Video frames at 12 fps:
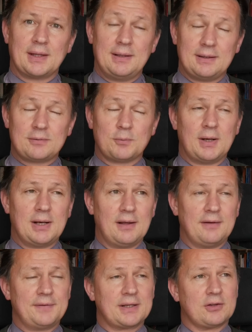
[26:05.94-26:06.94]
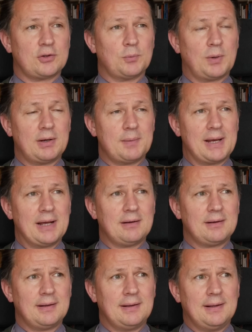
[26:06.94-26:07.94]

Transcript: this is what a lot of vicars are worried about,